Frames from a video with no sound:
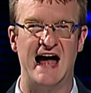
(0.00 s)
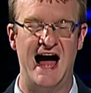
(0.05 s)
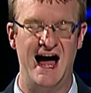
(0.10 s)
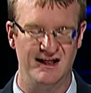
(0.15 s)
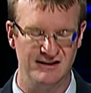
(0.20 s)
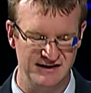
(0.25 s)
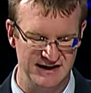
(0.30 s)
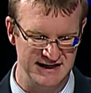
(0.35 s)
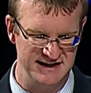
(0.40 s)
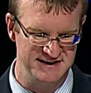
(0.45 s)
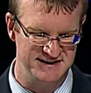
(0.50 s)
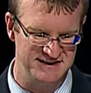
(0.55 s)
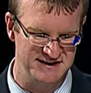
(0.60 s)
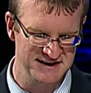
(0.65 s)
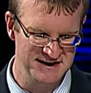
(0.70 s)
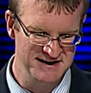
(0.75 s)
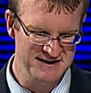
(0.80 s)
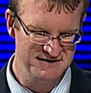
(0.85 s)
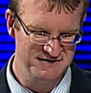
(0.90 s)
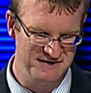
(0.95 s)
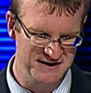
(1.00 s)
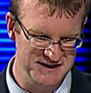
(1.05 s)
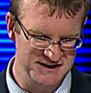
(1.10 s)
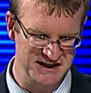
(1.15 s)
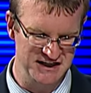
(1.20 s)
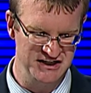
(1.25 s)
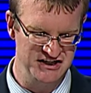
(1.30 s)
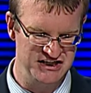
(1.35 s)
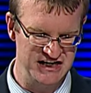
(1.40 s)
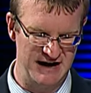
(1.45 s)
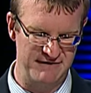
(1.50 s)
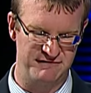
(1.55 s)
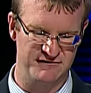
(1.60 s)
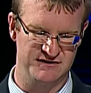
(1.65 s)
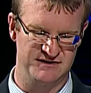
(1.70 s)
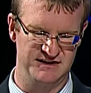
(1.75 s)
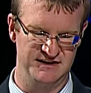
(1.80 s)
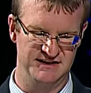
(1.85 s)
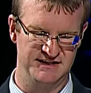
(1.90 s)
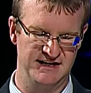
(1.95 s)
Allen East visiting
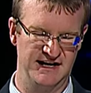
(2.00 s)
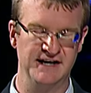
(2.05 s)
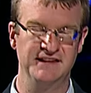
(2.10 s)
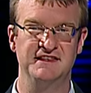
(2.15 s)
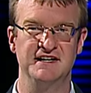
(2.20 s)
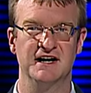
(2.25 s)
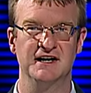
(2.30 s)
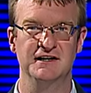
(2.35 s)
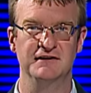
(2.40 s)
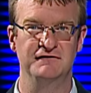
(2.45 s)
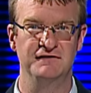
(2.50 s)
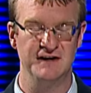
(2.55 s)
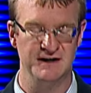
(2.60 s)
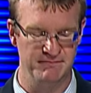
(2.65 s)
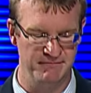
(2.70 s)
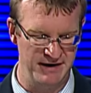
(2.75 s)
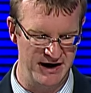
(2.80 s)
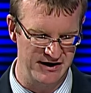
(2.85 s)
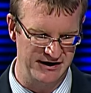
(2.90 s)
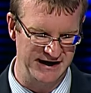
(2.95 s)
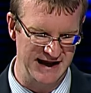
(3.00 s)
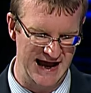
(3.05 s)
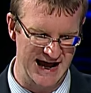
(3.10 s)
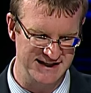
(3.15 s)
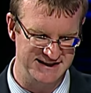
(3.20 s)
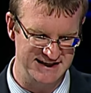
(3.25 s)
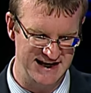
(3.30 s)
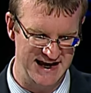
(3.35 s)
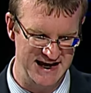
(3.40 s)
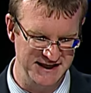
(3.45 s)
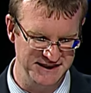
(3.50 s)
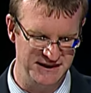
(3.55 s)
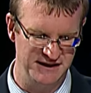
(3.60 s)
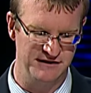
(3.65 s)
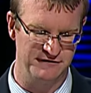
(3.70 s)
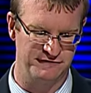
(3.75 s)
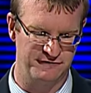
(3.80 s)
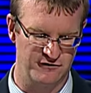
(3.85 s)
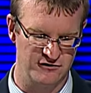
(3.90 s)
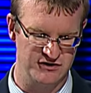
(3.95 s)
Jefferson. Tonight, the undefeated Bearcats, eighth in
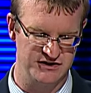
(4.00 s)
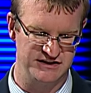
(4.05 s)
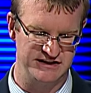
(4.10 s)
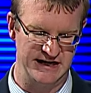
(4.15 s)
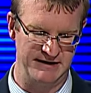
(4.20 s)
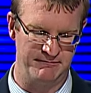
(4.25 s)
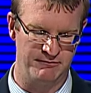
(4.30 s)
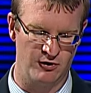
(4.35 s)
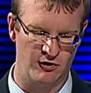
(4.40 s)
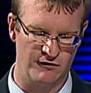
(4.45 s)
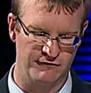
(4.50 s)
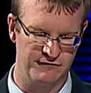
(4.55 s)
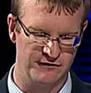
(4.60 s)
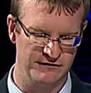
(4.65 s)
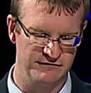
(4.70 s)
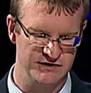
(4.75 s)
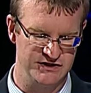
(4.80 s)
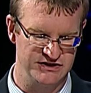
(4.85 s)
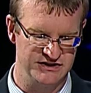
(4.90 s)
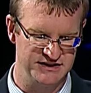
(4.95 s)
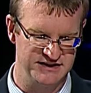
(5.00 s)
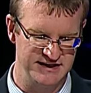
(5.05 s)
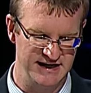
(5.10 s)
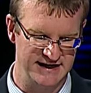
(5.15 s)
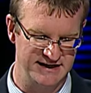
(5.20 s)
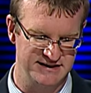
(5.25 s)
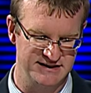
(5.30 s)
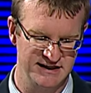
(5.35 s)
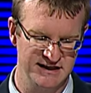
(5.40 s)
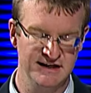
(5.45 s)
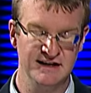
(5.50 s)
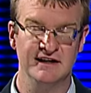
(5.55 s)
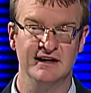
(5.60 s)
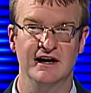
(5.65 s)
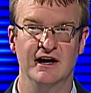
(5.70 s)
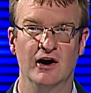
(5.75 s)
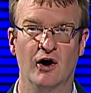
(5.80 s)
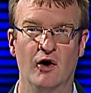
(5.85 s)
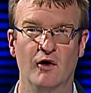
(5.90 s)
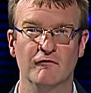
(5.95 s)
the first state poll for Division Six,
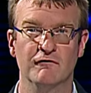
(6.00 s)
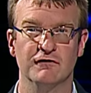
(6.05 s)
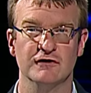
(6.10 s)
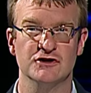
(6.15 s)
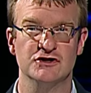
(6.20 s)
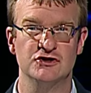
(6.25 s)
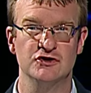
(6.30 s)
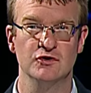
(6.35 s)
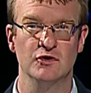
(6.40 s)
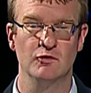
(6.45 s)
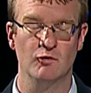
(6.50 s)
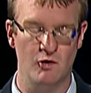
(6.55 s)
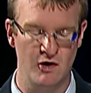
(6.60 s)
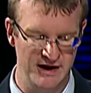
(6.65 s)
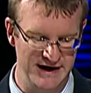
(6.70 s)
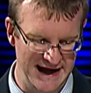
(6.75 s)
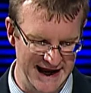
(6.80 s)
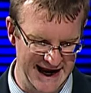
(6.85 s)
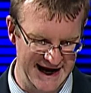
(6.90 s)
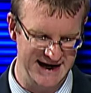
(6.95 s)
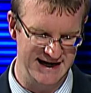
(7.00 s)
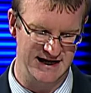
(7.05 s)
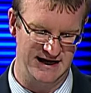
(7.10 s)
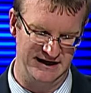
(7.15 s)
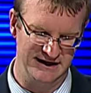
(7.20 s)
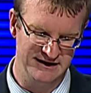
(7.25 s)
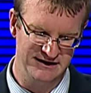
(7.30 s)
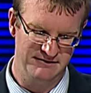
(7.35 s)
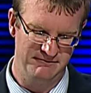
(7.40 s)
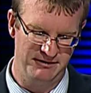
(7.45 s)
at home for 2 and 1 Ada.